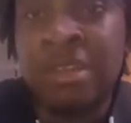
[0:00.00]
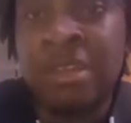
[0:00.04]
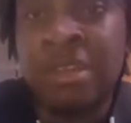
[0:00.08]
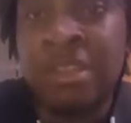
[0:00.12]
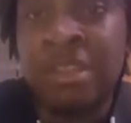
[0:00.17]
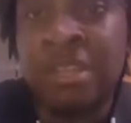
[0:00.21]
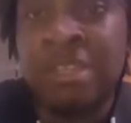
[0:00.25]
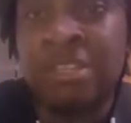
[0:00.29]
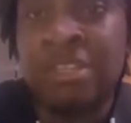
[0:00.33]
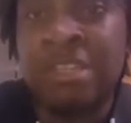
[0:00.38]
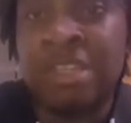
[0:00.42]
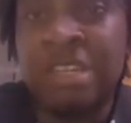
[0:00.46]

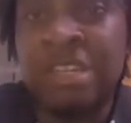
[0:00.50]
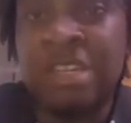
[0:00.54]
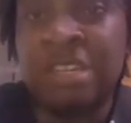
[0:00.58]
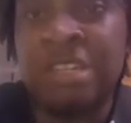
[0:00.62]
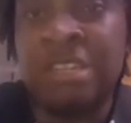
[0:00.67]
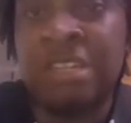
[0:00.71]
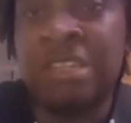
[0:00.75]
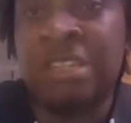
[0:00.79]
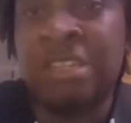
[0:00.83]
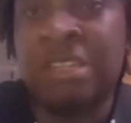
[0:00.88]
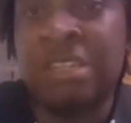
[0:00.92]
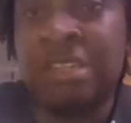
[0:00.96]
It's like
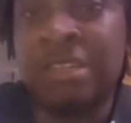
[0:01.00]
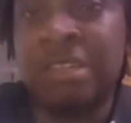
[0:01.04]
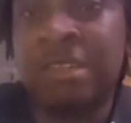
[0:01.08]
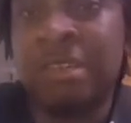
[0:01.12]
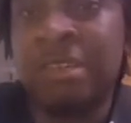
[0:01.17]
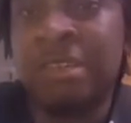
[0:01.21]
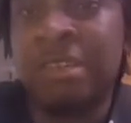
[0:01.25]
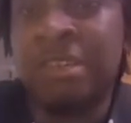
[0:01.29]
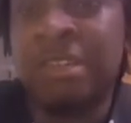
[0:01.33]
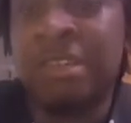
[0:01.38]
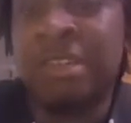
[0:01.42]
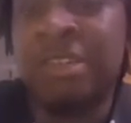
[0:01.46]
an
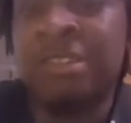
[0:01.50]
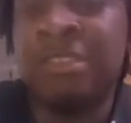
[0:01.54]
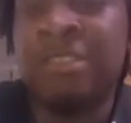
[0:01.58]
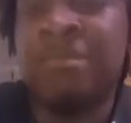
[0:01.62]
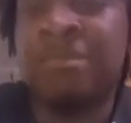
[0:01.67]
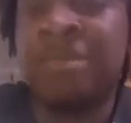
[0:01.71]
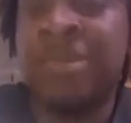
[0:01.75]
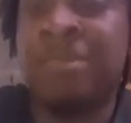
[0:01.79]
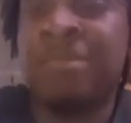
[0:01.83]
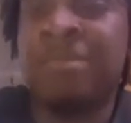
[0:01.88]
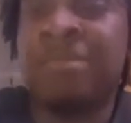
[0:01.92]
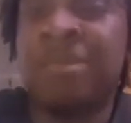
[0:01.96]

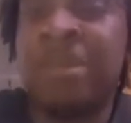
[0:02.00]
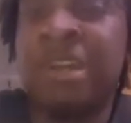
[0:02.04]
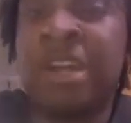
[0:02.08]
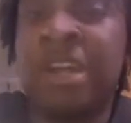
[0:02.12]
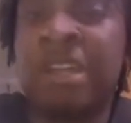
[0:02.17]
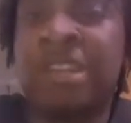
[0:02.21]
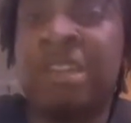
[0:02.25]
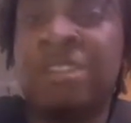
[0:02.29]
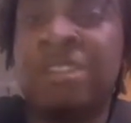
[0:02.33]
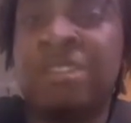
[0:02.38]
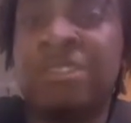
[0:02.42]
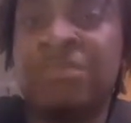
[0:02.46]
aluminum
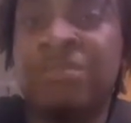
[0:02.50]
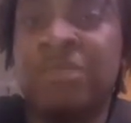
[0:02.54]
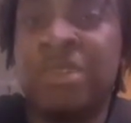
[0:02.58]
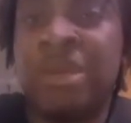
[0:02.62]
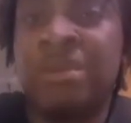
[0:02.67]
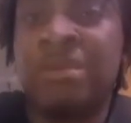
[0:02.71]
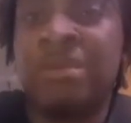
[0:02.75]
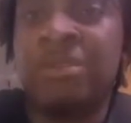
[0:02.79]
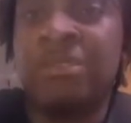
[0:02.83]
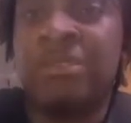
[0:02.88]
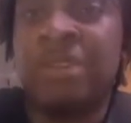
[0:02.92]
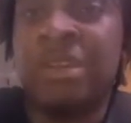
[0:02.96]
bracket just
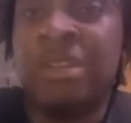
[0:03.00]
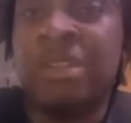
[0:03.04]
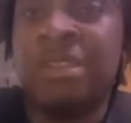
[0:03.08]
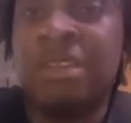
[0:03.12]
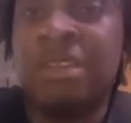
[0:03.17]
wrapped around